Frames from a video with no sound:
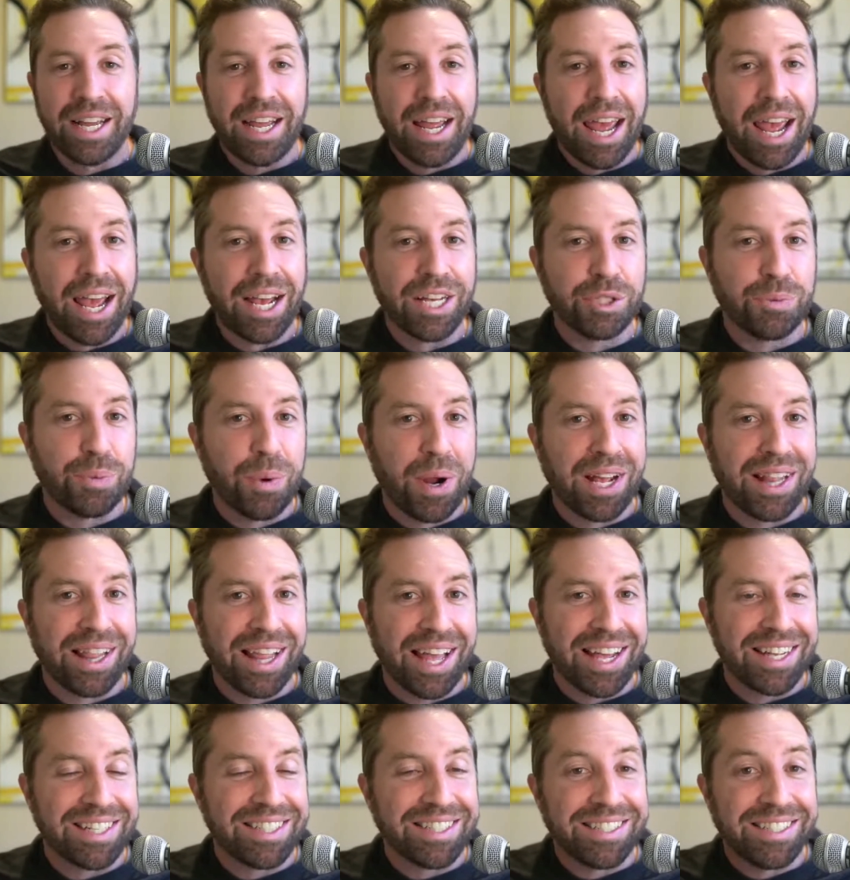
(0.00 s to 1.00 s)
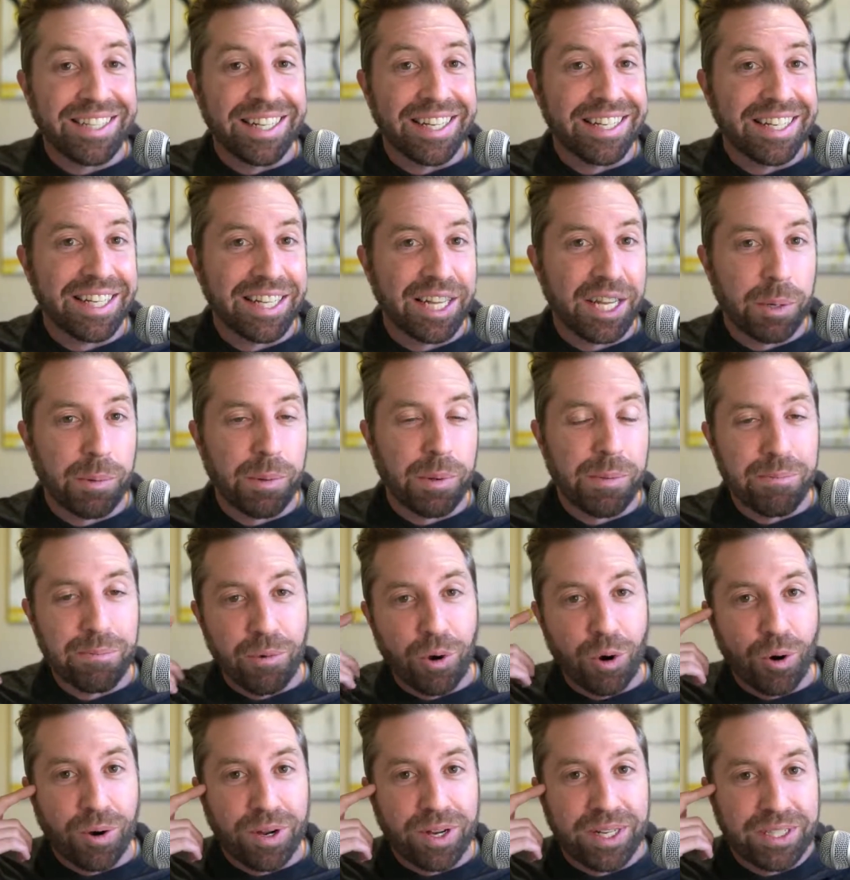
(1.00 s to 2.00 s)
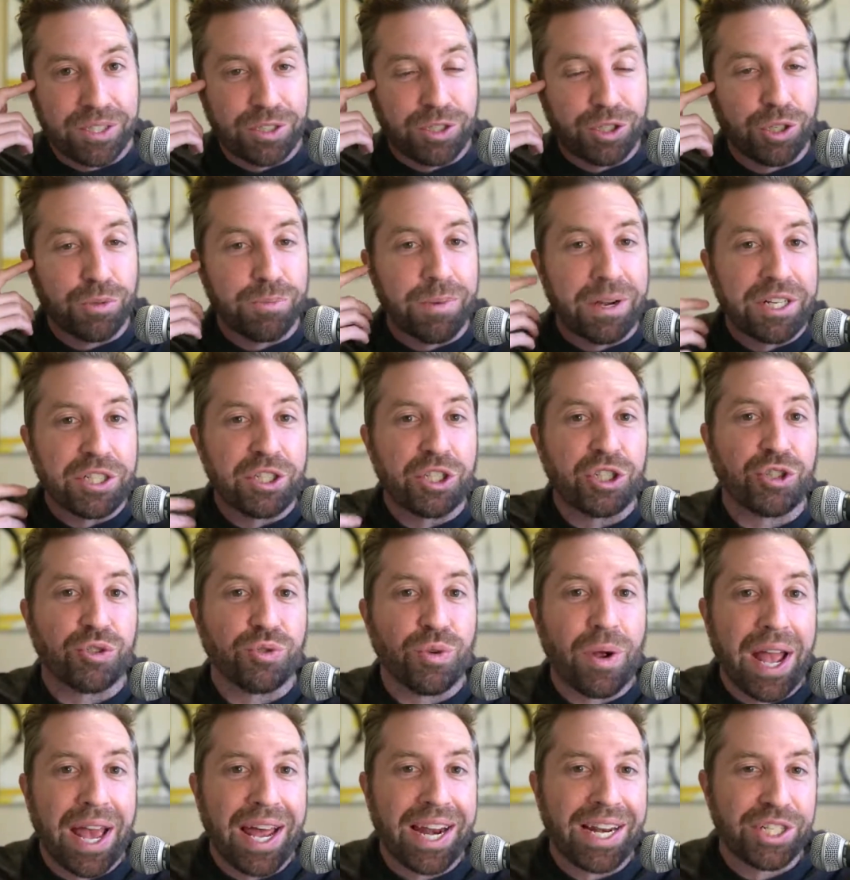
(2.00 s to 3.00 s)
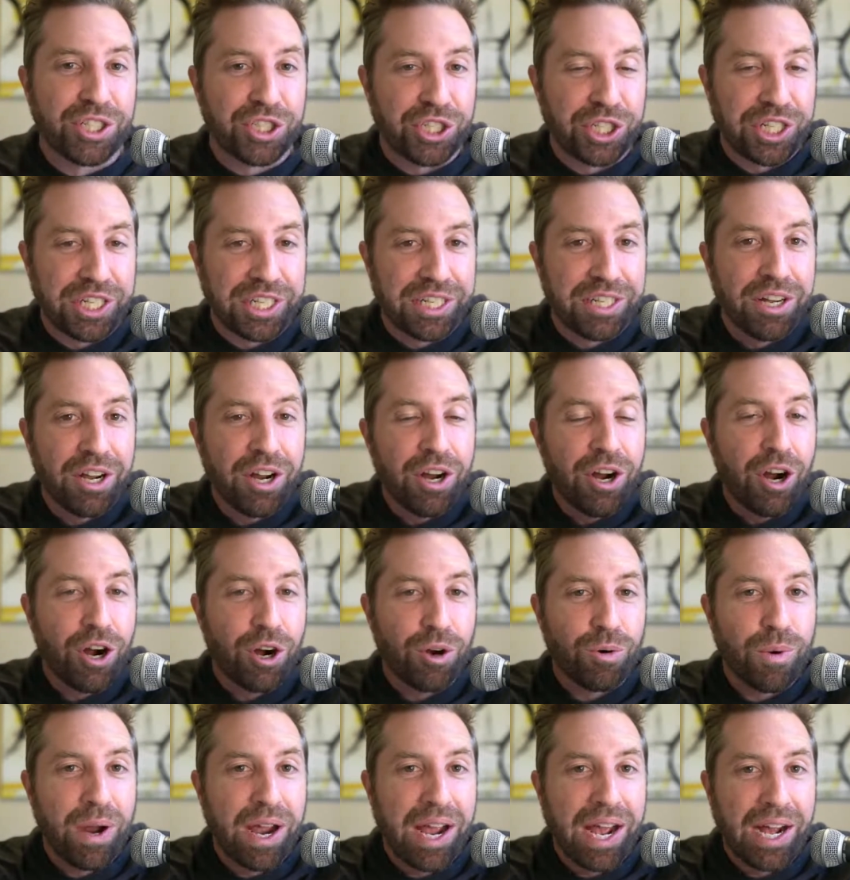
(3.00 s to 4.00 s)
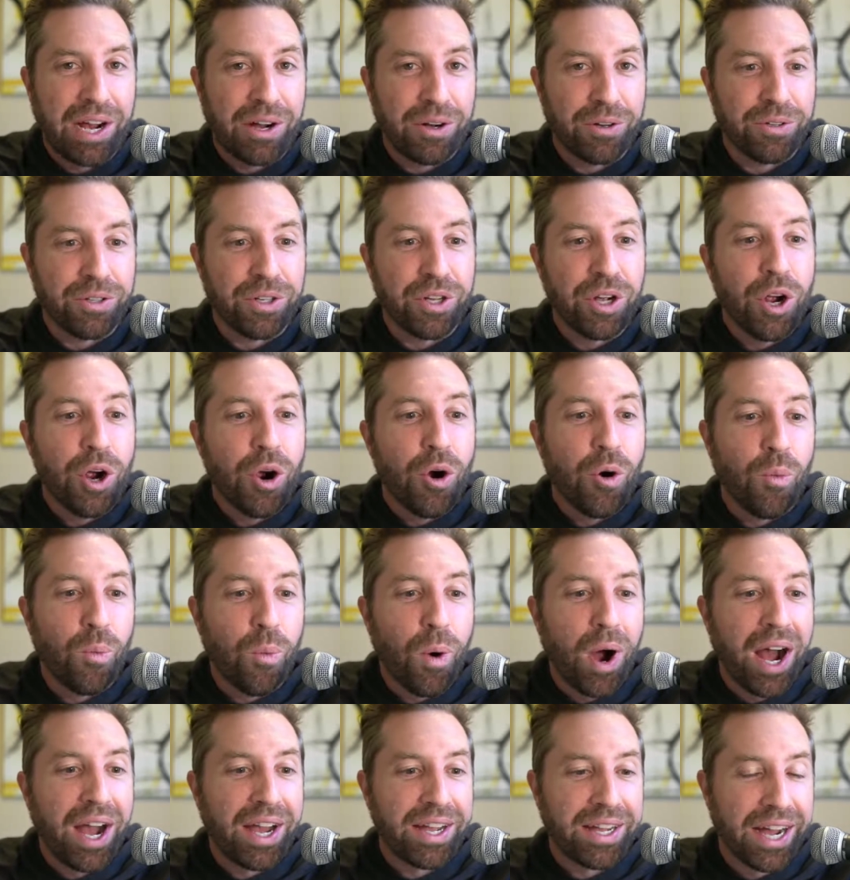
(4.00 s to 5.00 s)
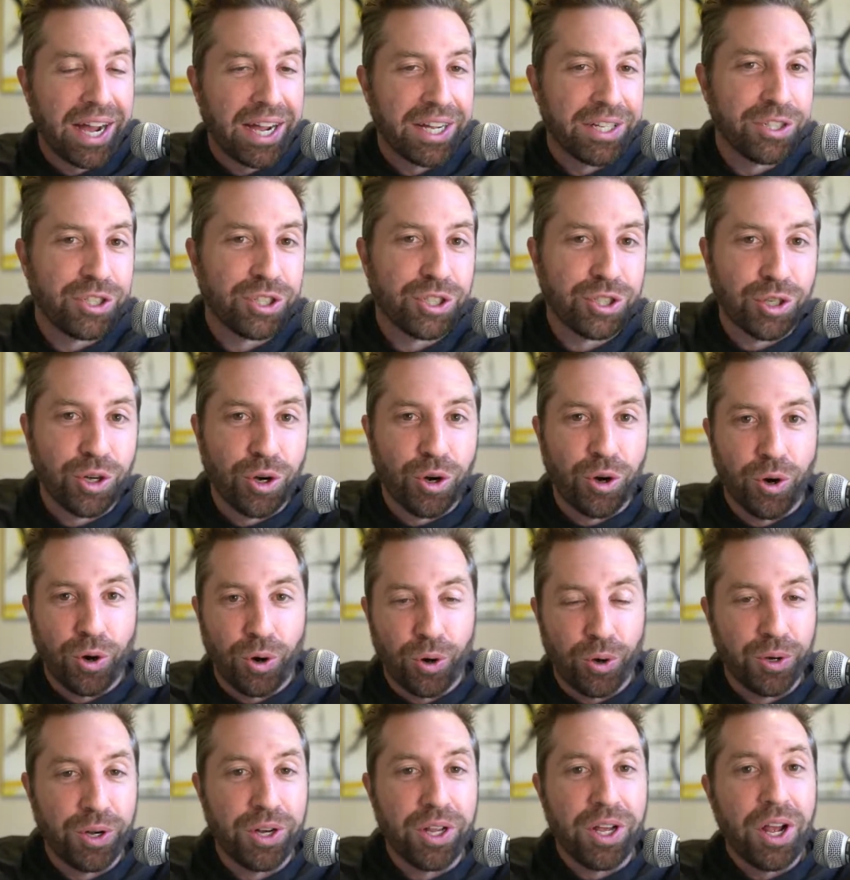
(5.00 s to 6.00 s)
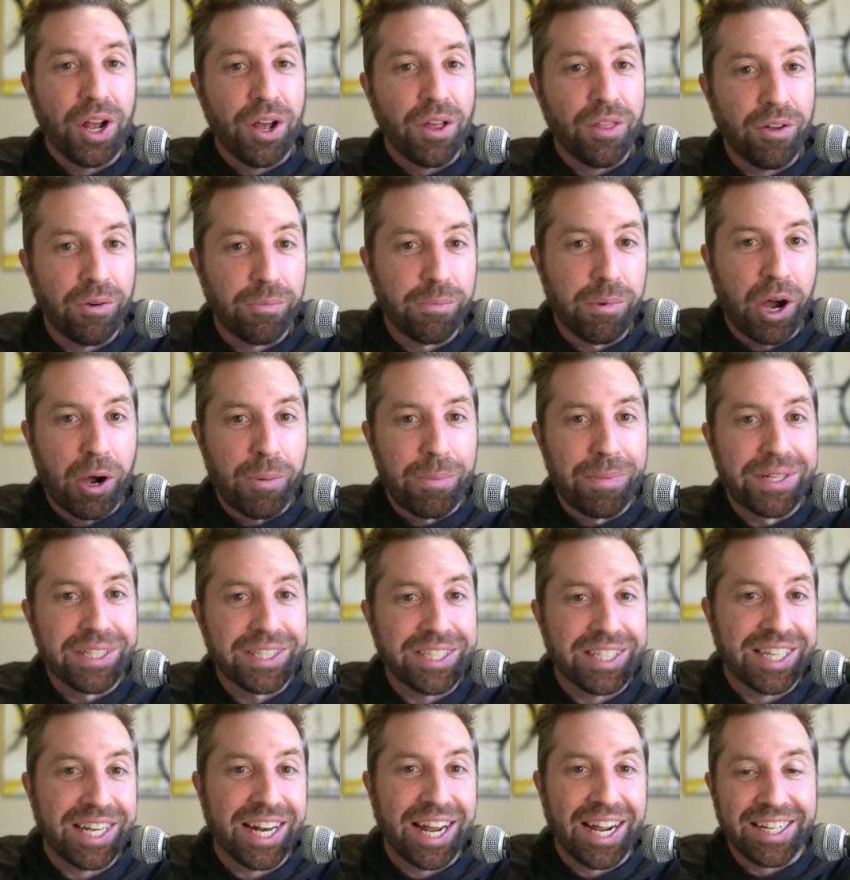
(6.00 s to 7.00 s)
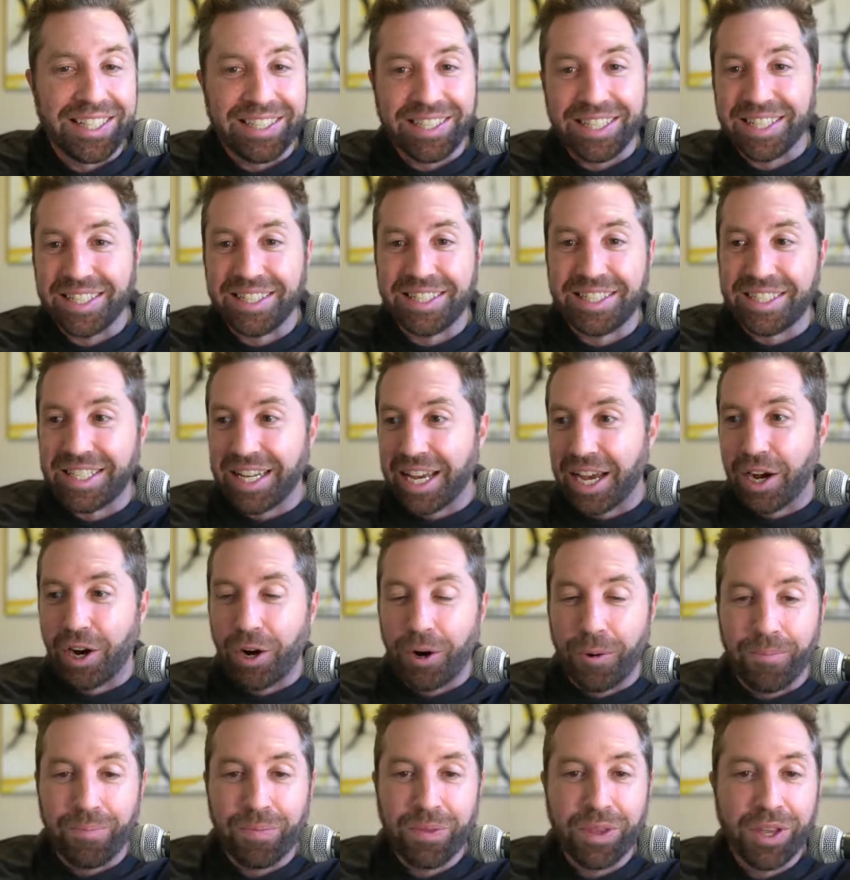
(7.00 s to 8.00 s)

as well as dig a little bit more into my strategy around why I sold the moments that I did sell.